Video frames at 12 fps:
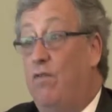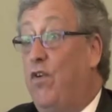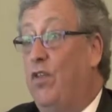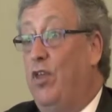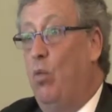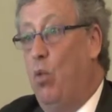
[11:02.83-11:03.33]

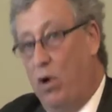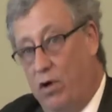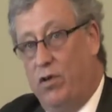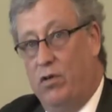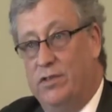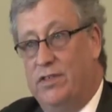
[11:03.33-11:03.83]
for the
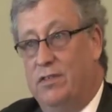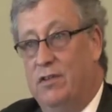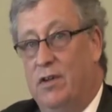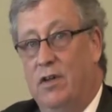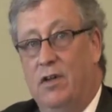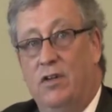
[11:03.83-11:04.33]
workers
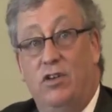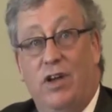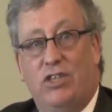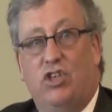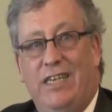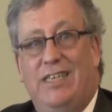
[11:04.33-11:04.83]
to
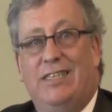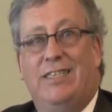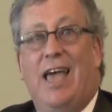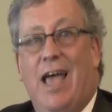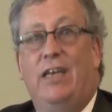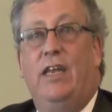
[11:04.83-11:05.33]
actually
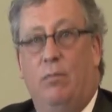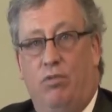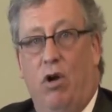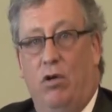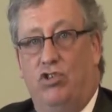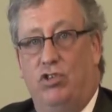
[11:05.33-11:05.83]
design the
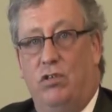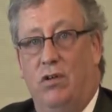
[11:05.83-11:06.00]
approach.